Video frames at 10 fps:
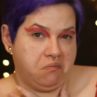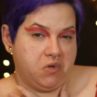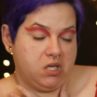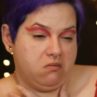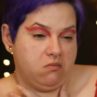
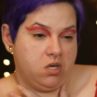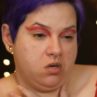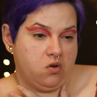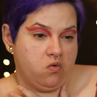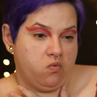but you
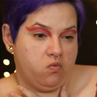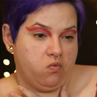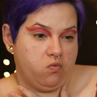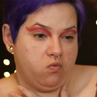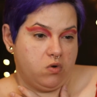know,
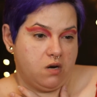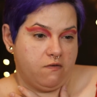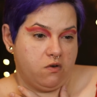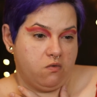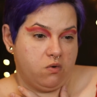
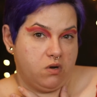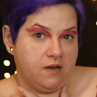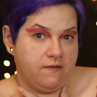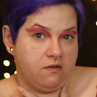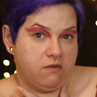whatever, we'll
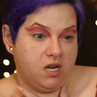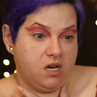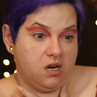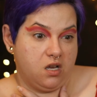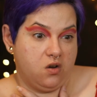give it a red
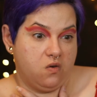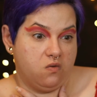hot go.